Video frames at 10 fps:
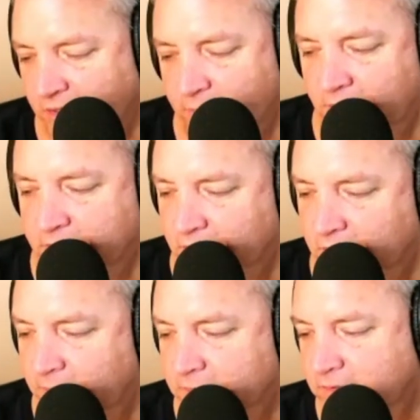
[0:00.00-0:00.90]
about
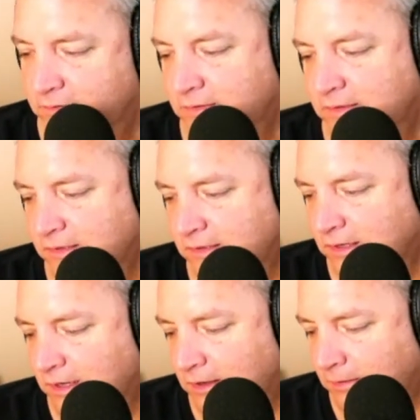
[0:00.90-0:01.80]
talking about this.
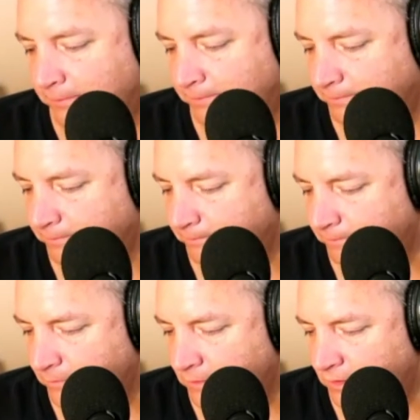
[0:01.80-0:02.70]

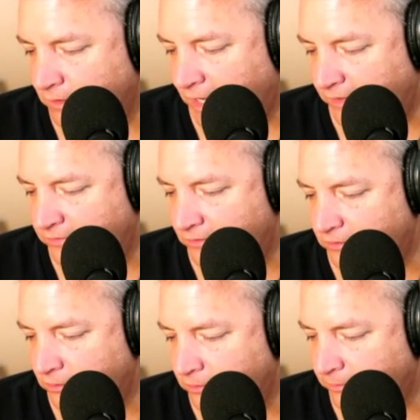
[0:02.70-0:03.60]
I listened
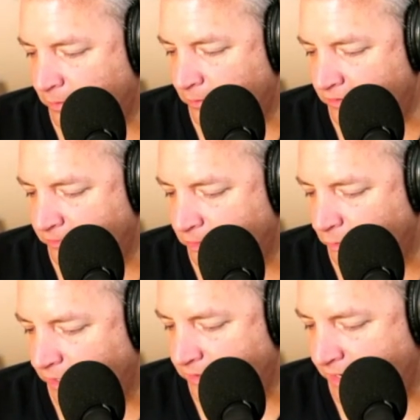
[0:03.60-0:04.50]
to it with my wife on the
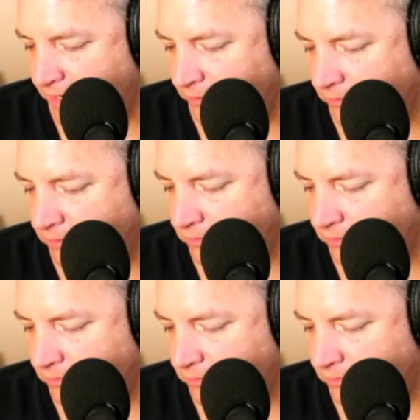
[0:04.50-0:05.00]
way down